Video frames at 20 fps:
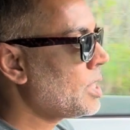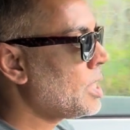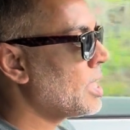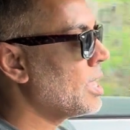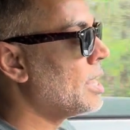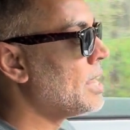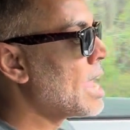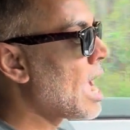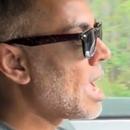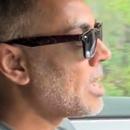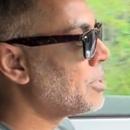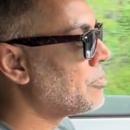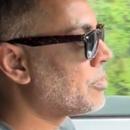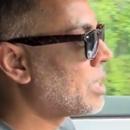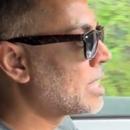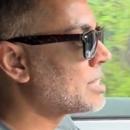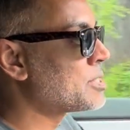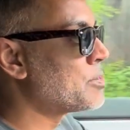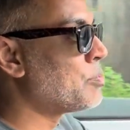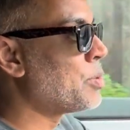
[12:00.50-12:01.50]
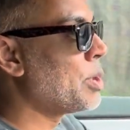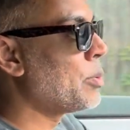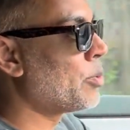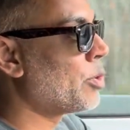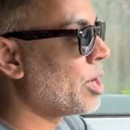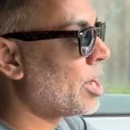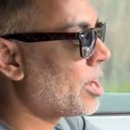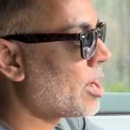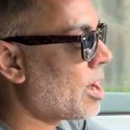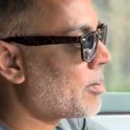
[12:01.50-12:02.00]
And yeah, you've got some people
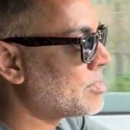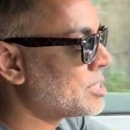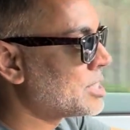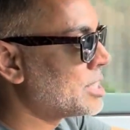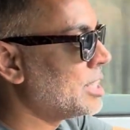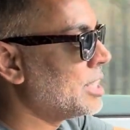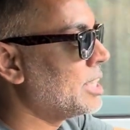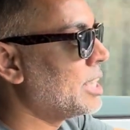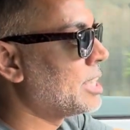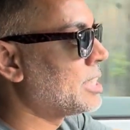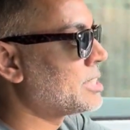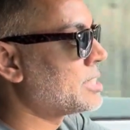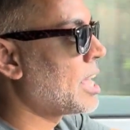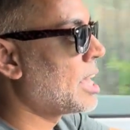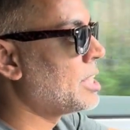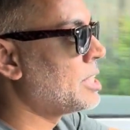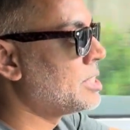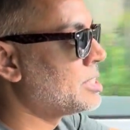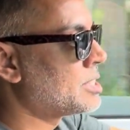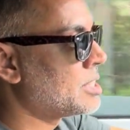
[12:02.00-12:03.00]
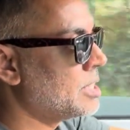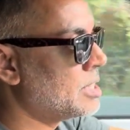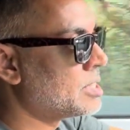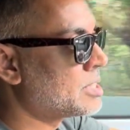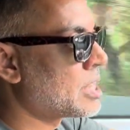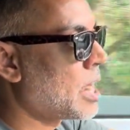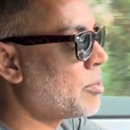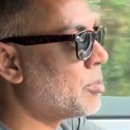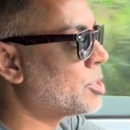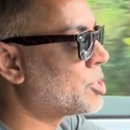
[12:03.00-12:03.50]
here obviously excited to see the
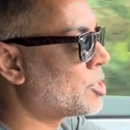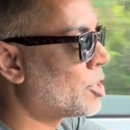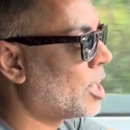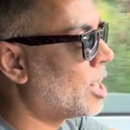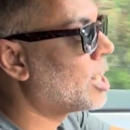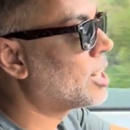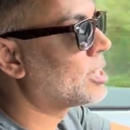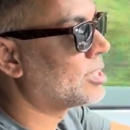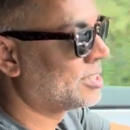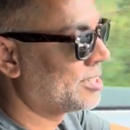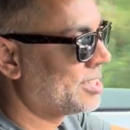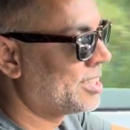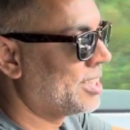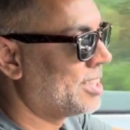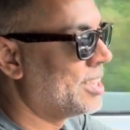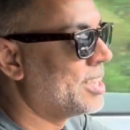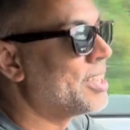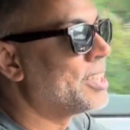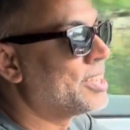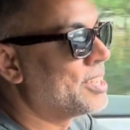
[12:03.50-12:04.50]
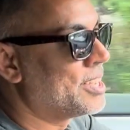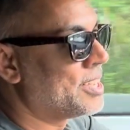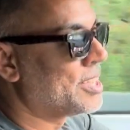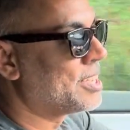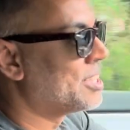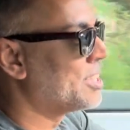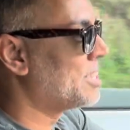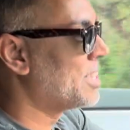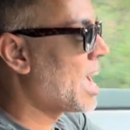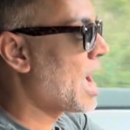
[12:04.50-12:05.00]
Cybertruck.
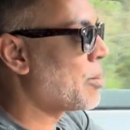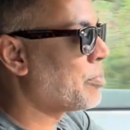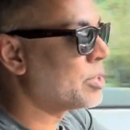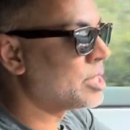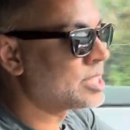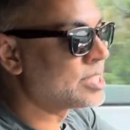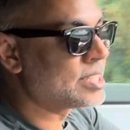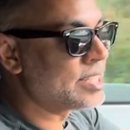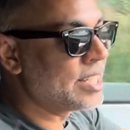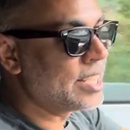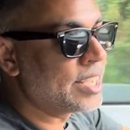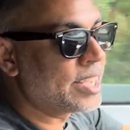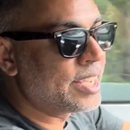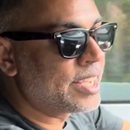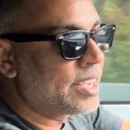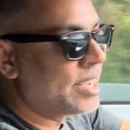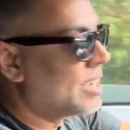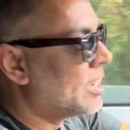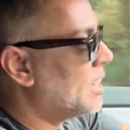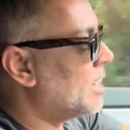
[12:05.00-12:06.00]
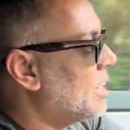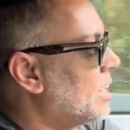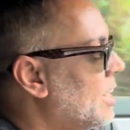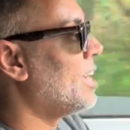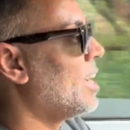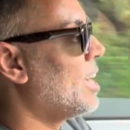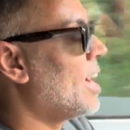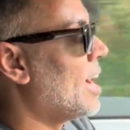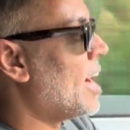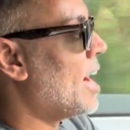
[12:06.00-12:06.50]
Happy to see it.
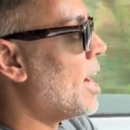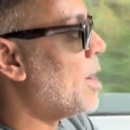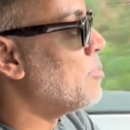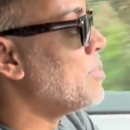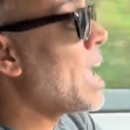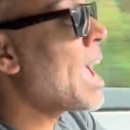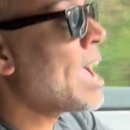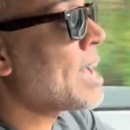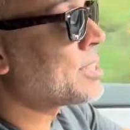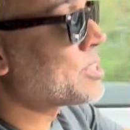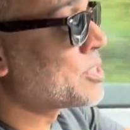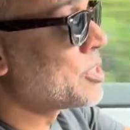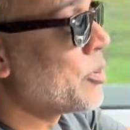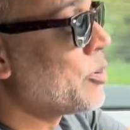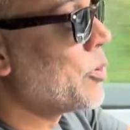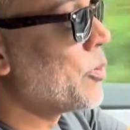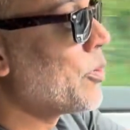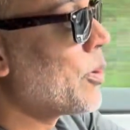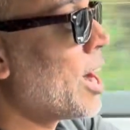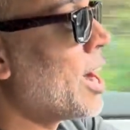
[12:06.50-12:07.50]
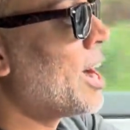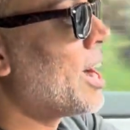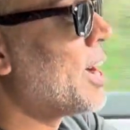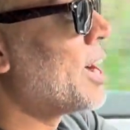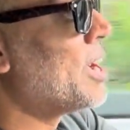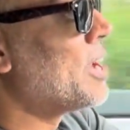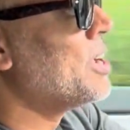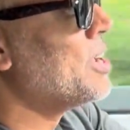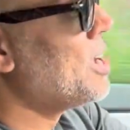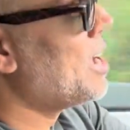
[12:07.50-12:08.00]
Yeah, so,
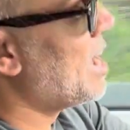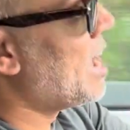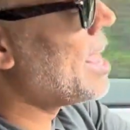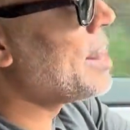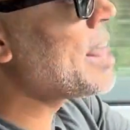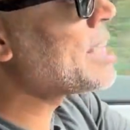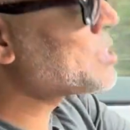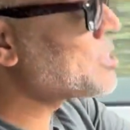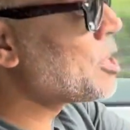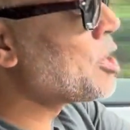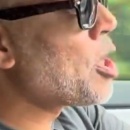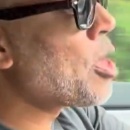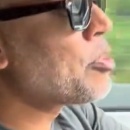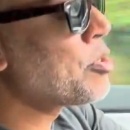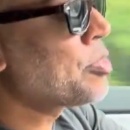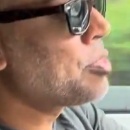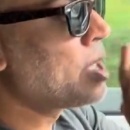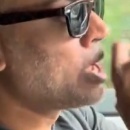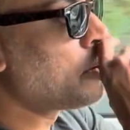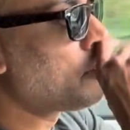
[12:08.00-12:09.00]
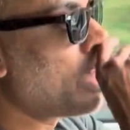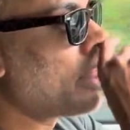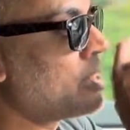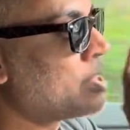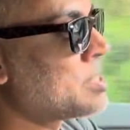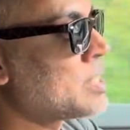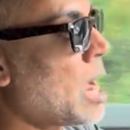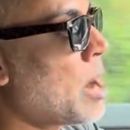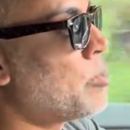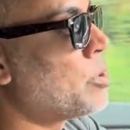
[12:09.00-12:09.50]
and that's another thing about the
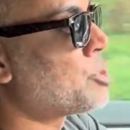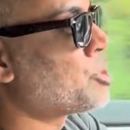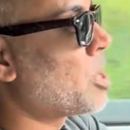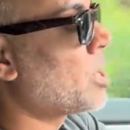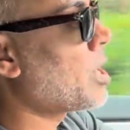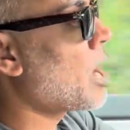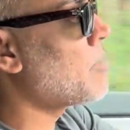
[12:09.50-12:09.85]
Cybertruck.